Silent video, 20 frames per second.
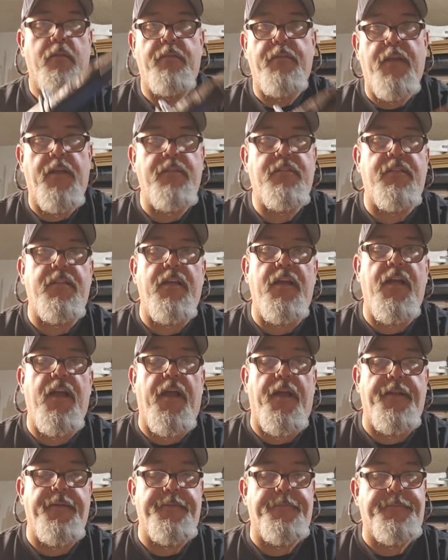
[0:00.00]
That's
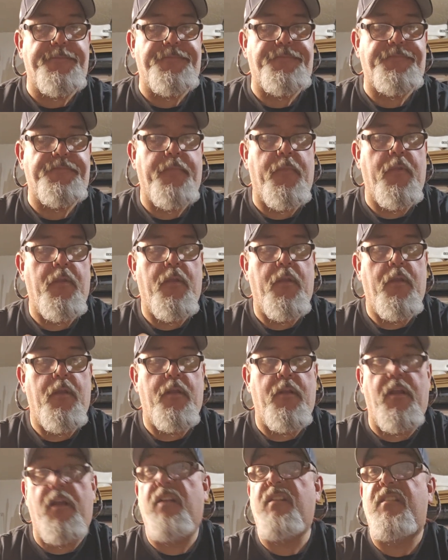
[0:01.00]
that.
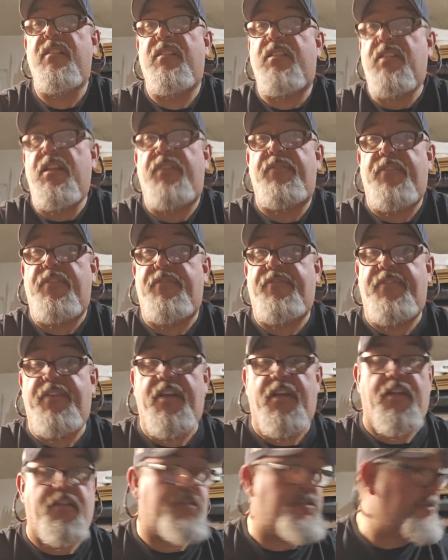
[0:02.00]
Now let's see if it
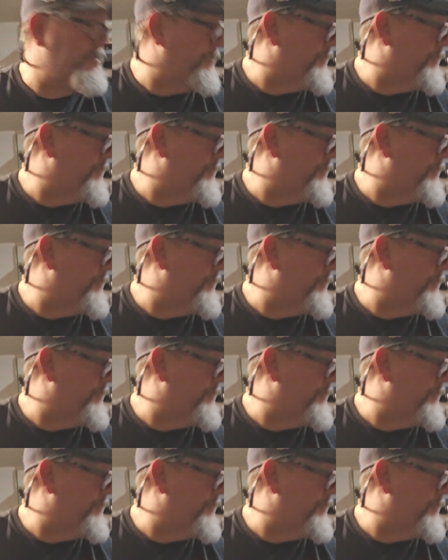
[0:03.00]
fits.